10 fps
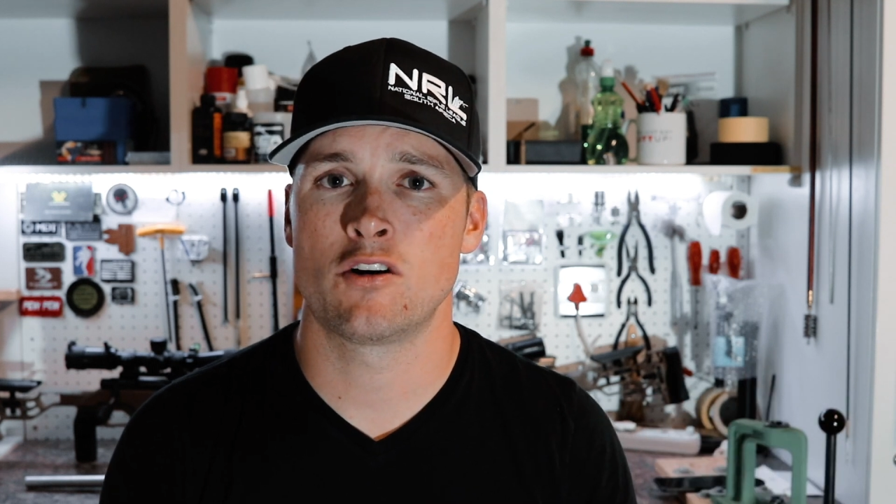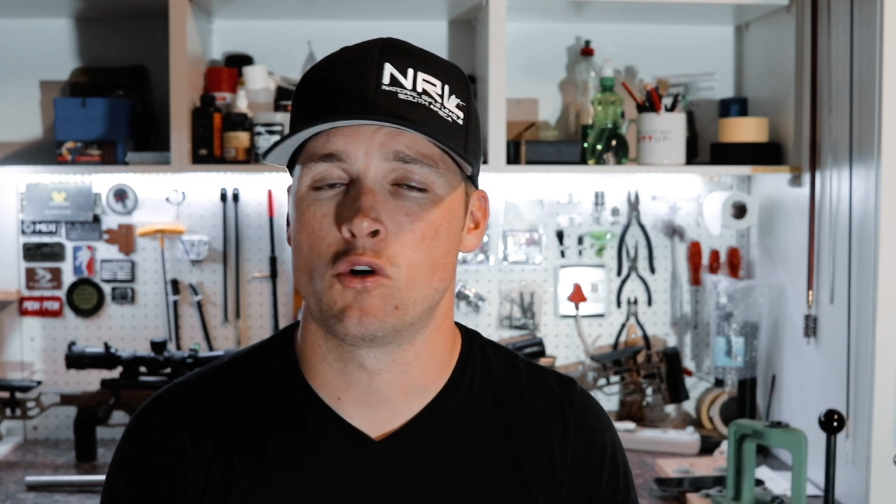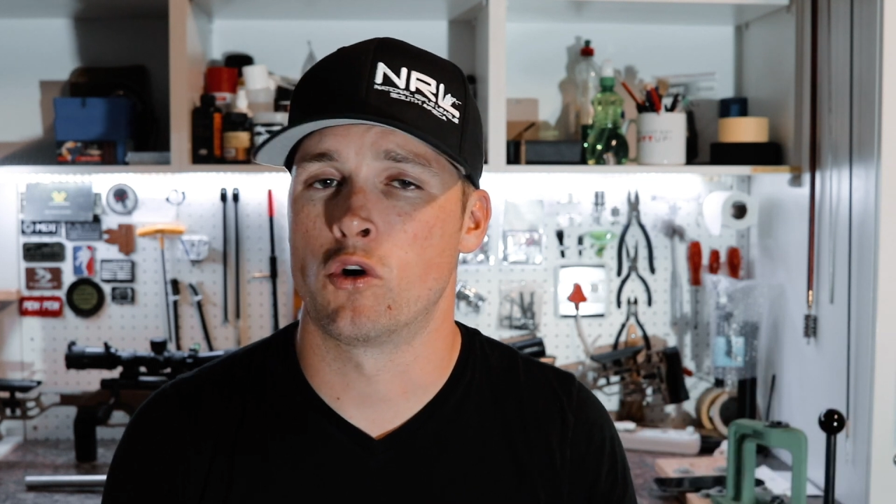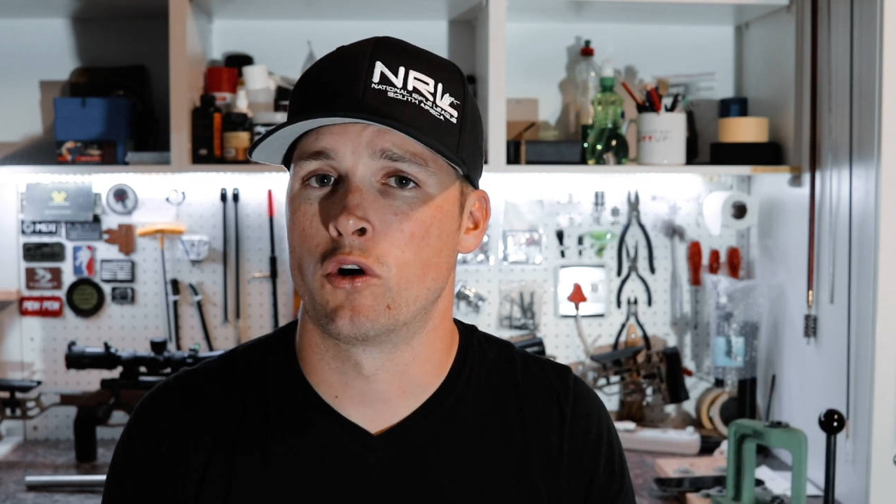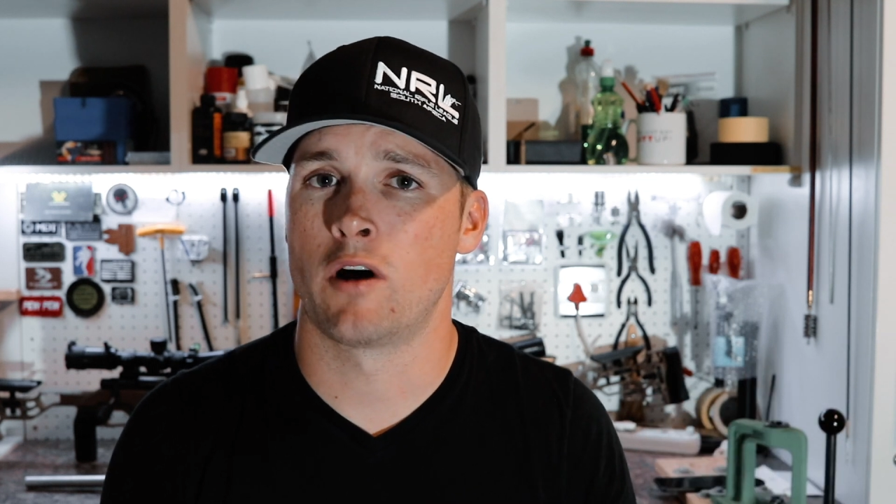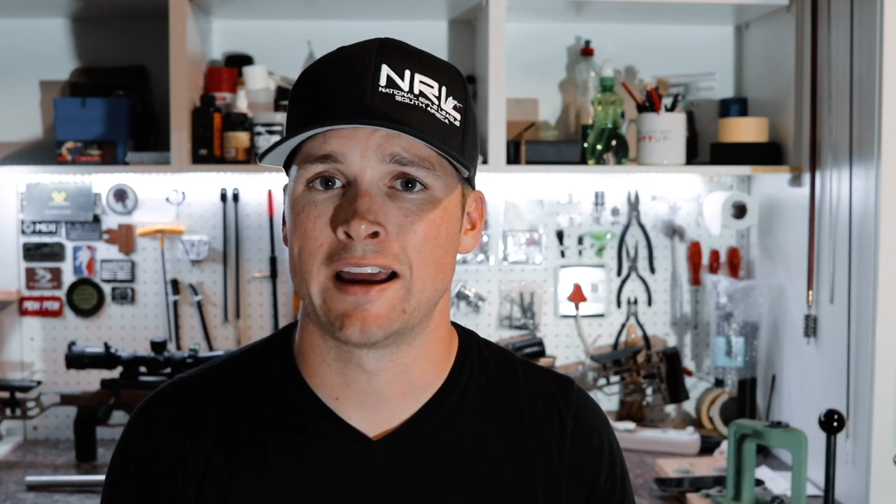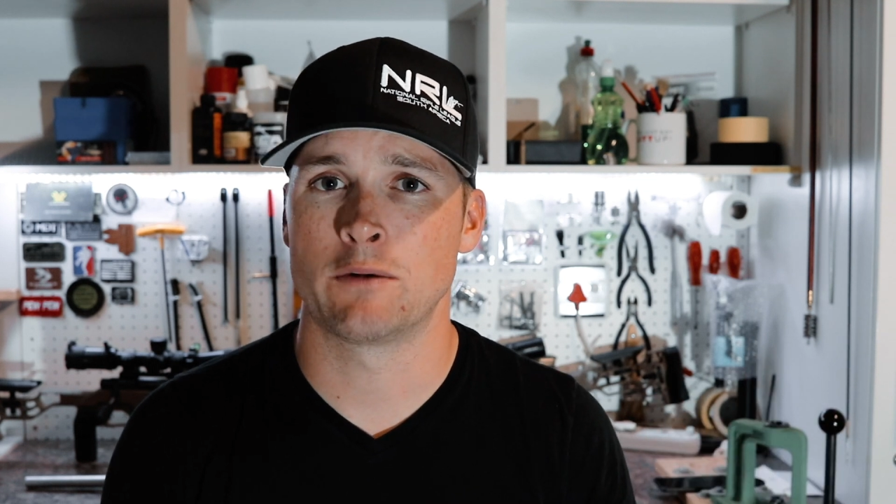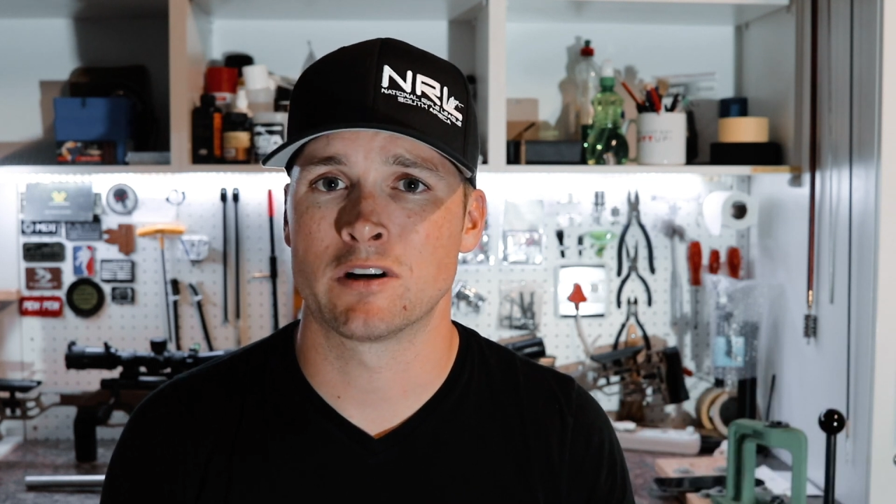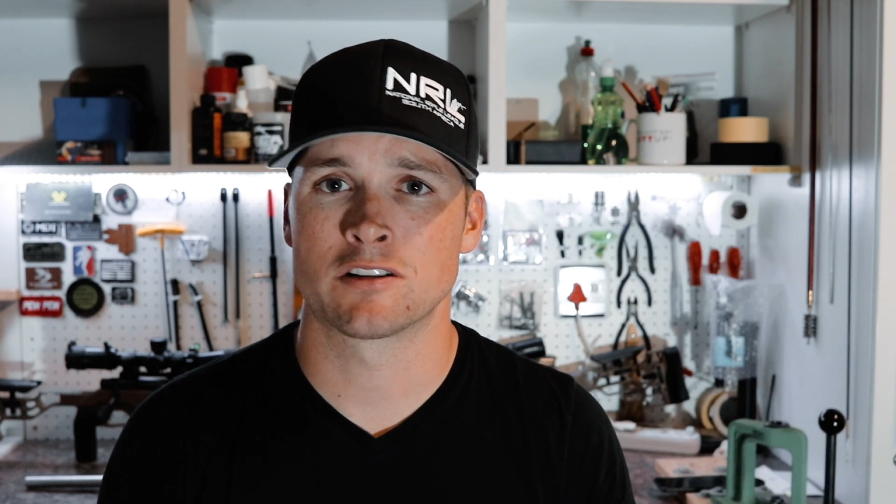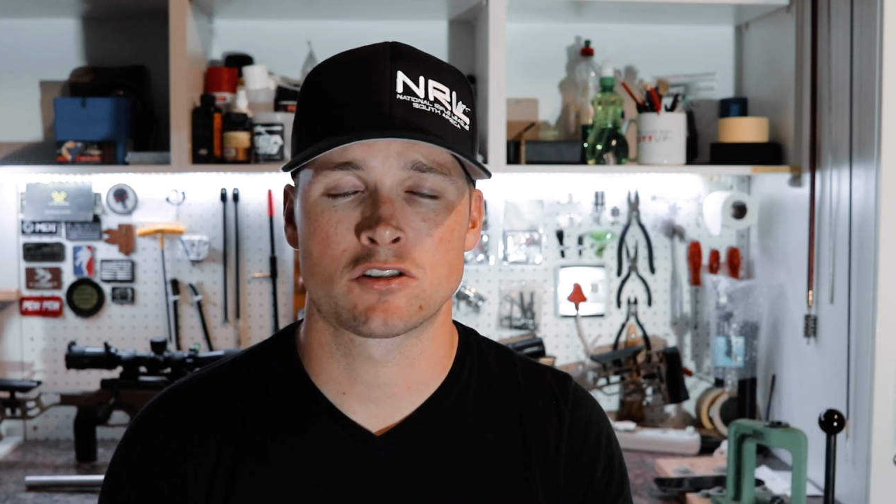or I
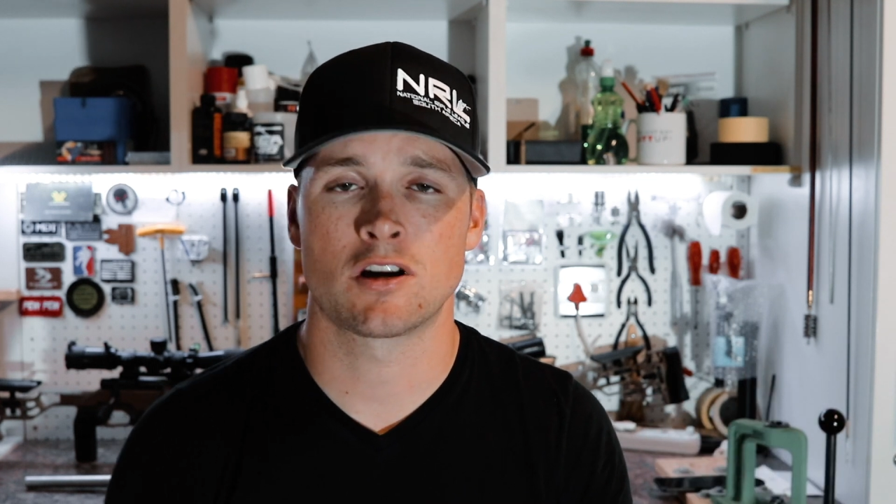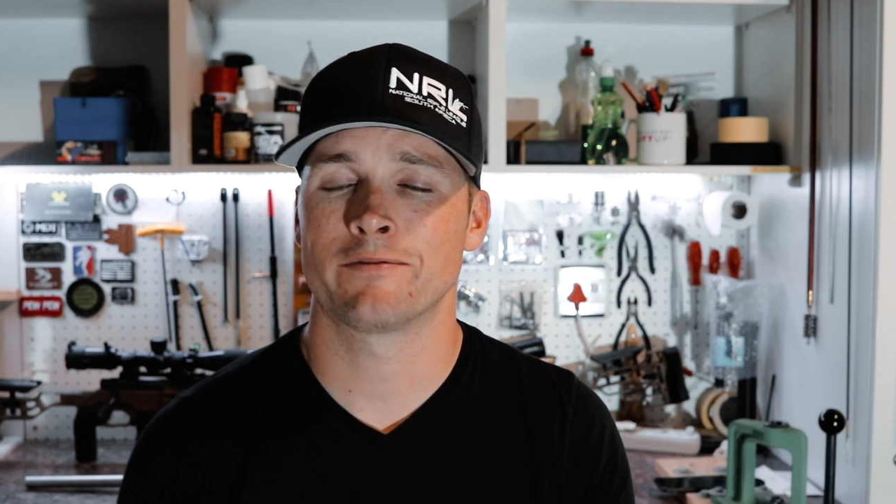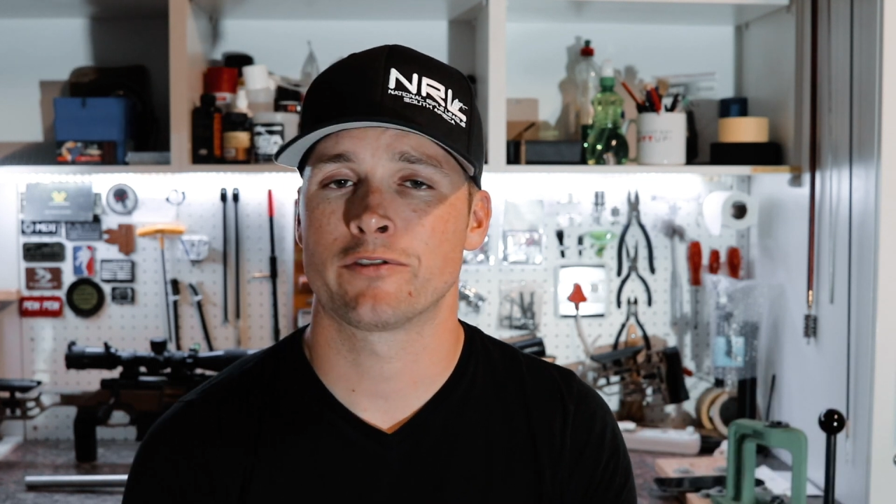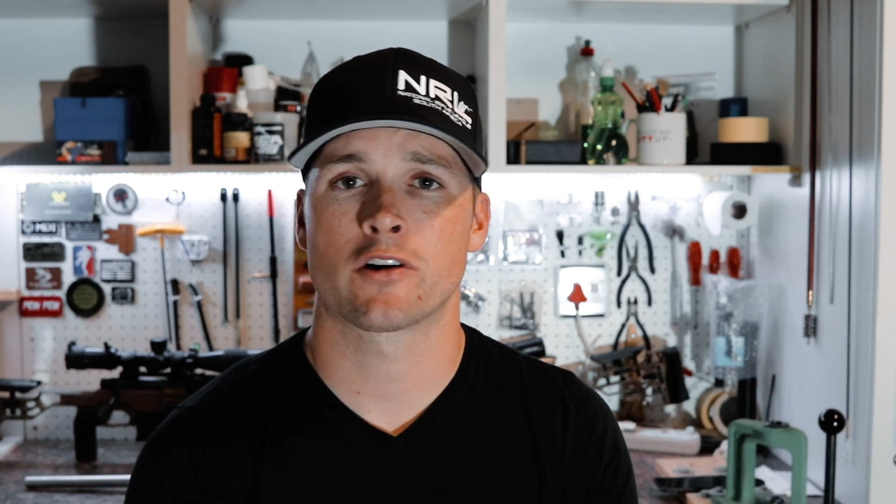want to stop for